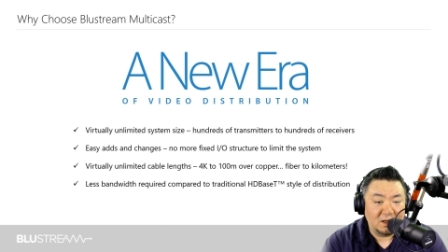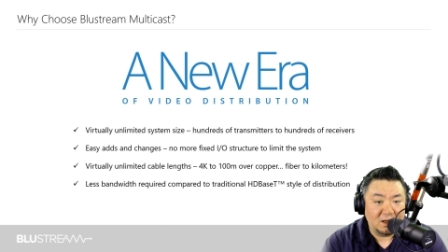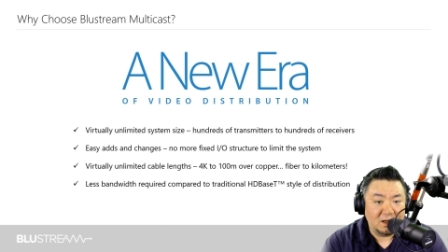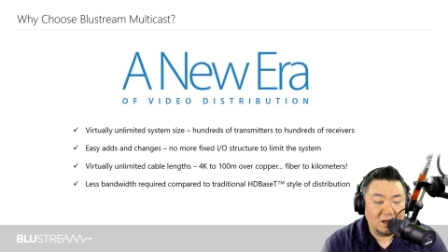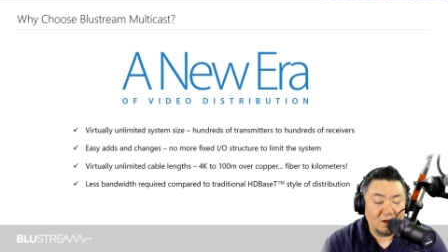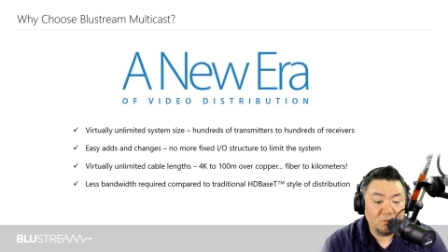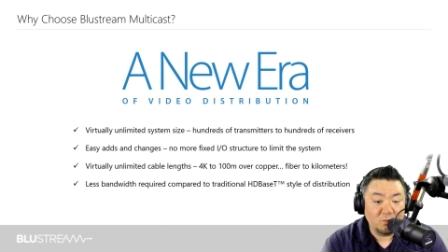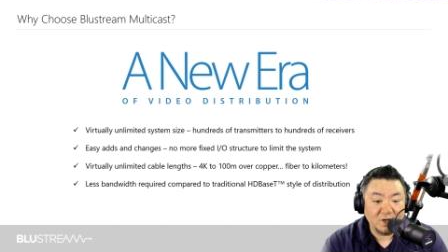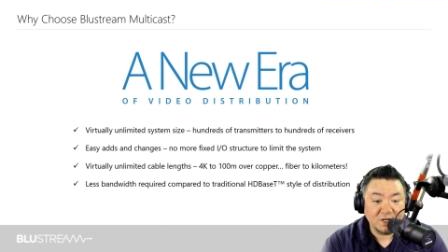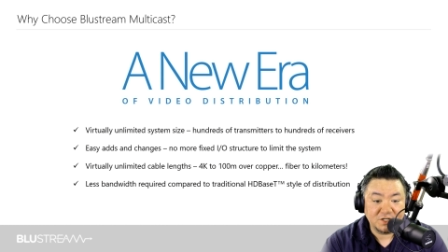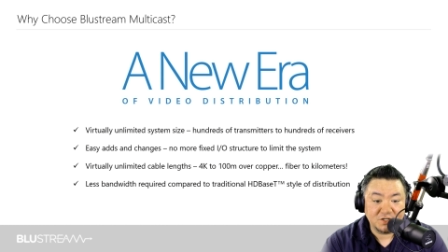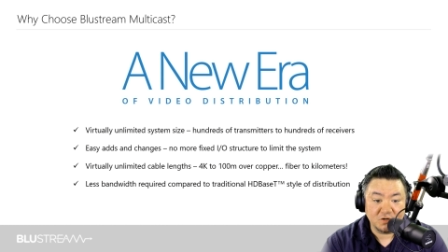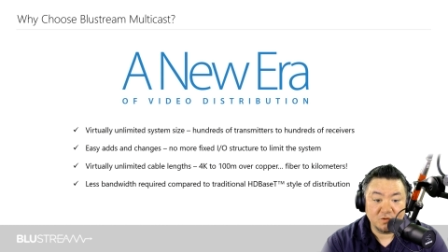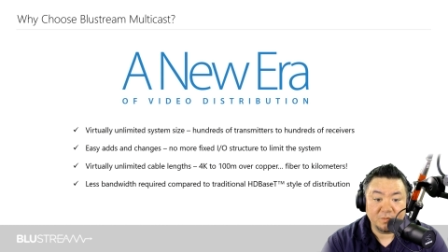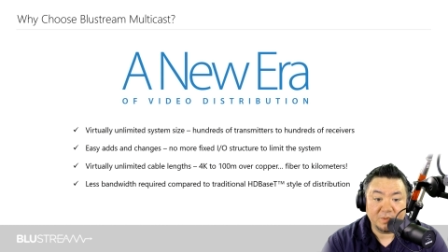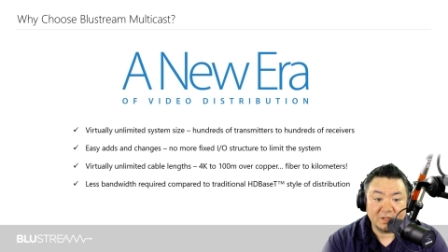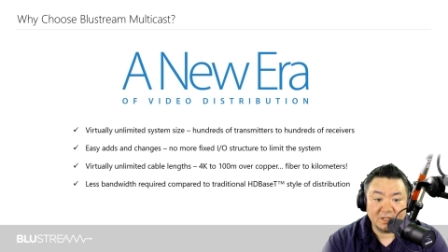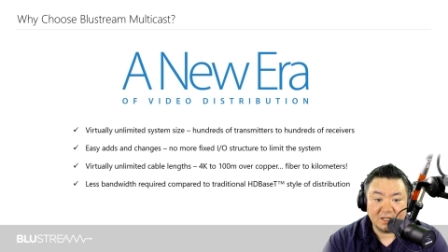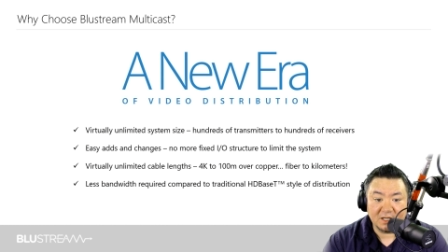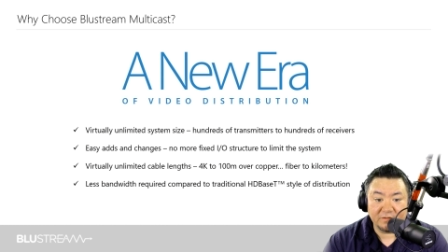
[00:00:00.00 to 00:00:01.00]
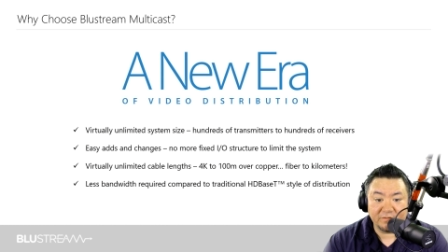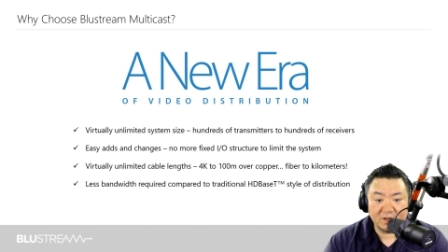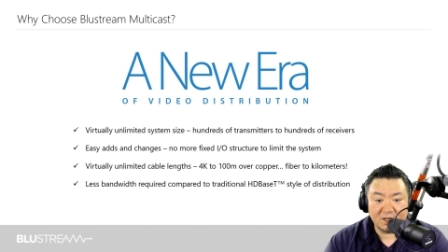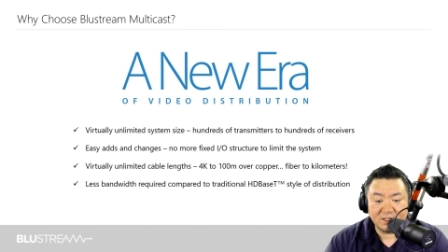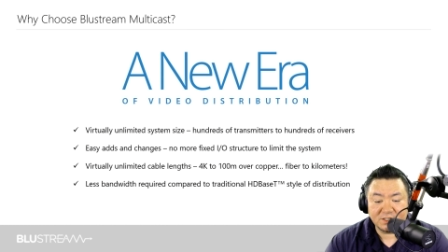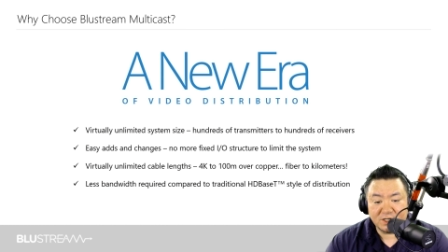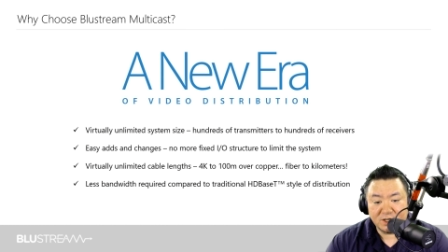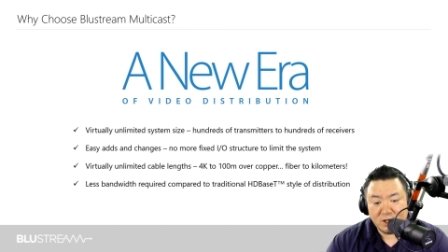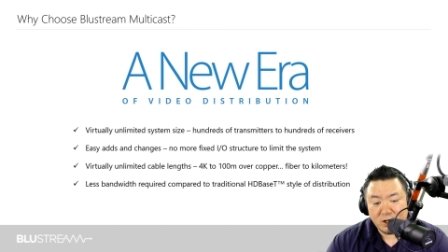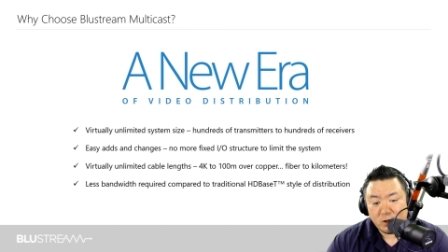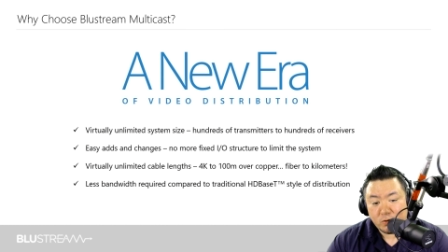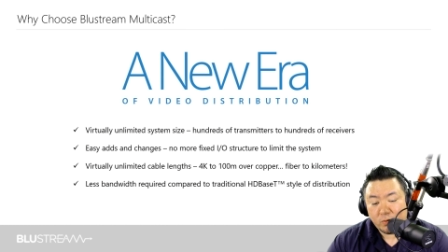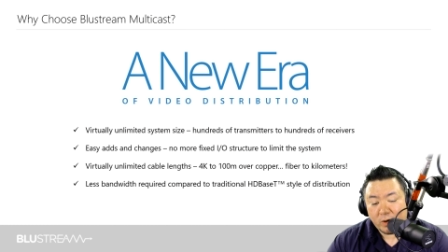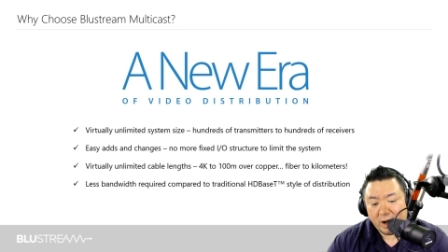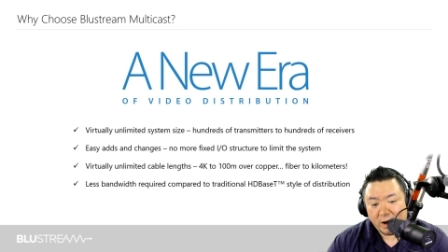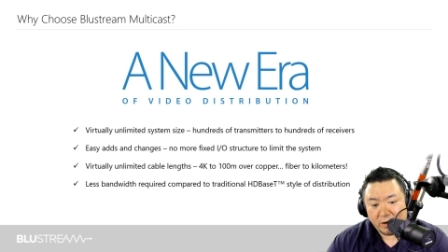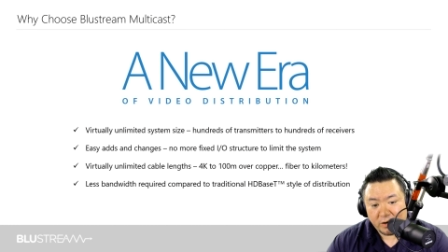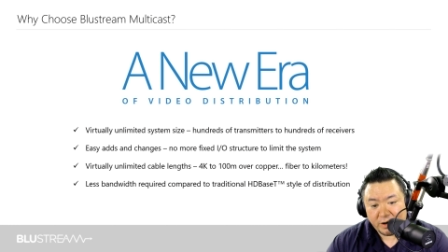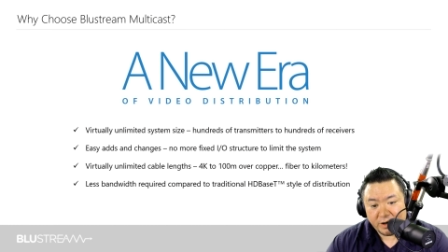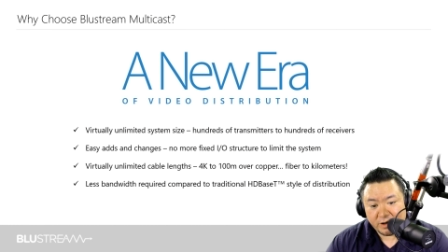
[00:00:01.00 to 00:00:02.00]
and we do believe it is a new
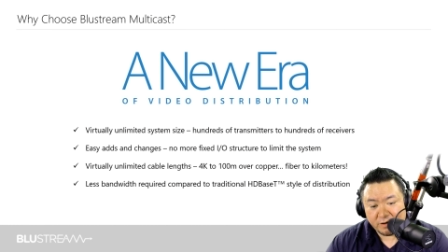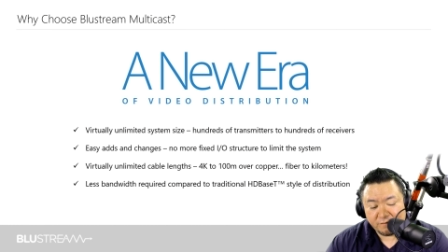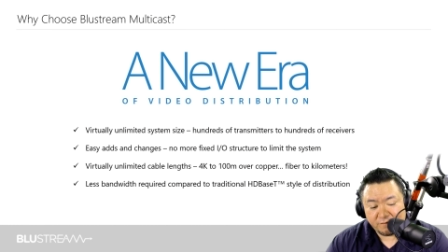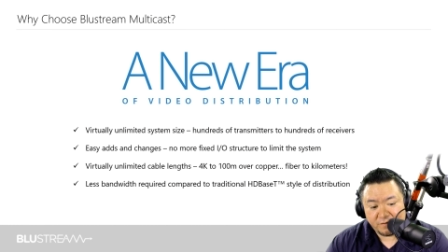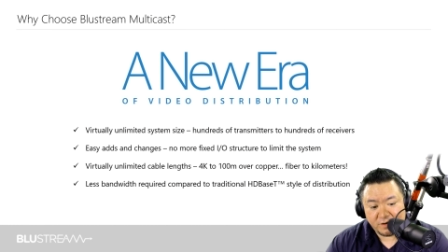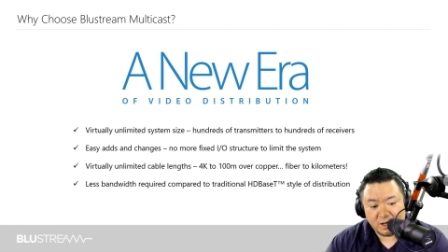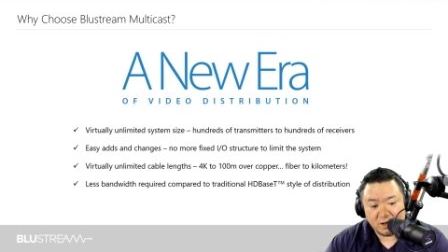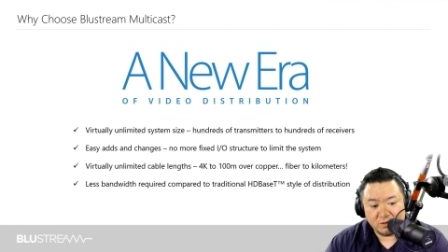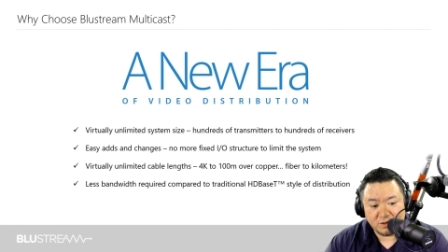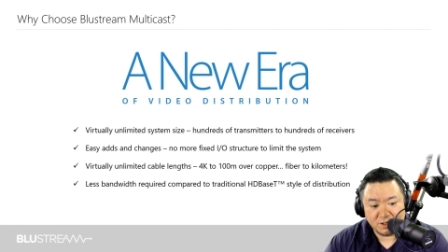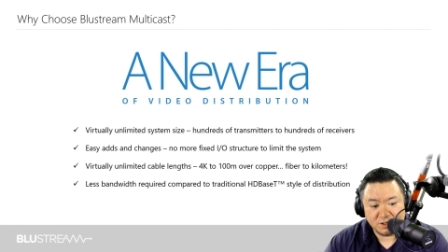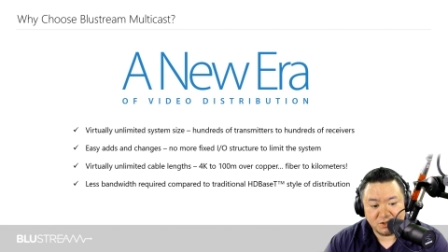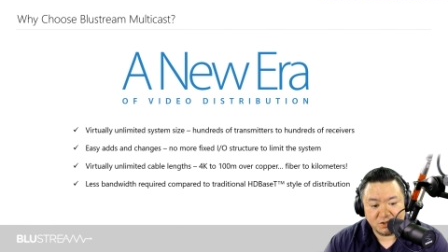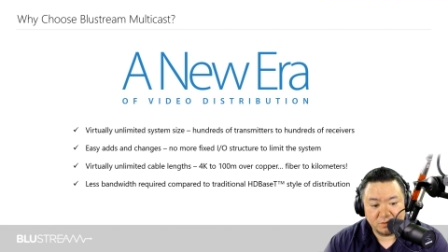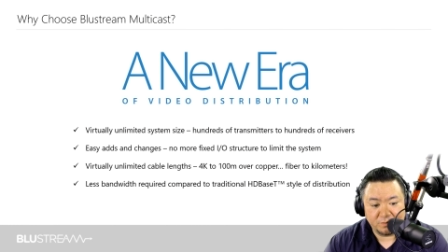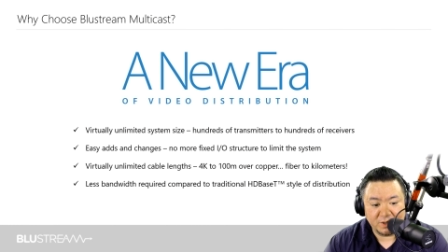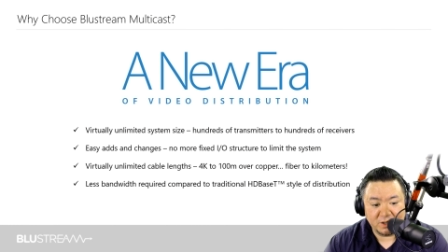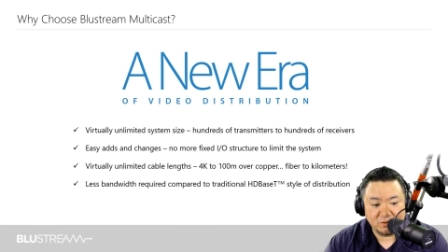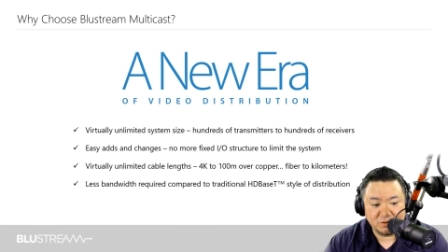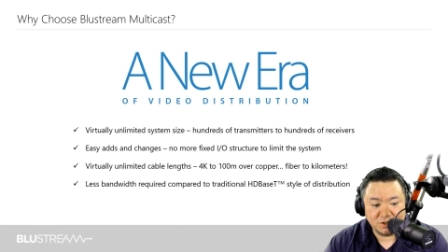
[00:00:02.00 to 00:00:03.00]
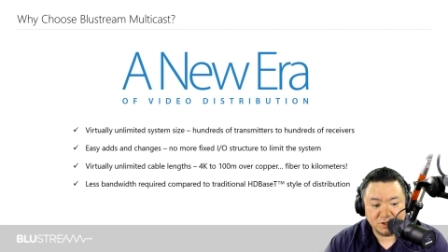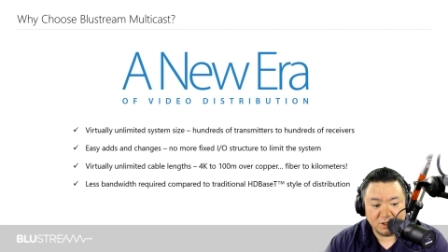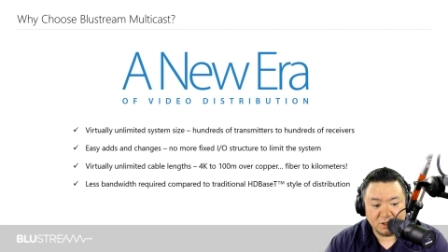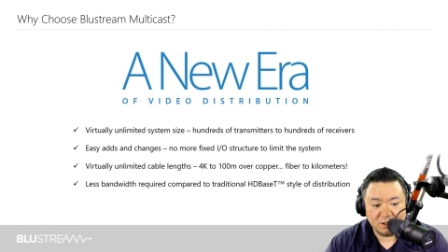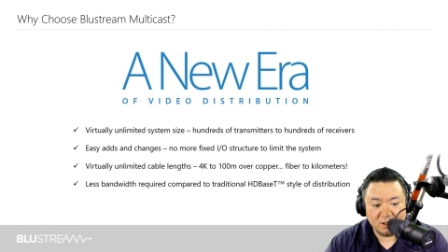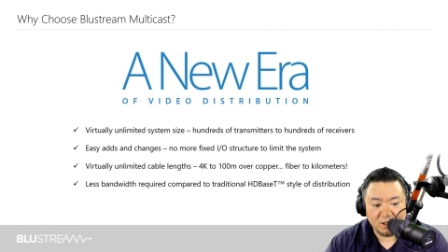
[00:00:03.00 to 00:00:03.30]
era of video distribution.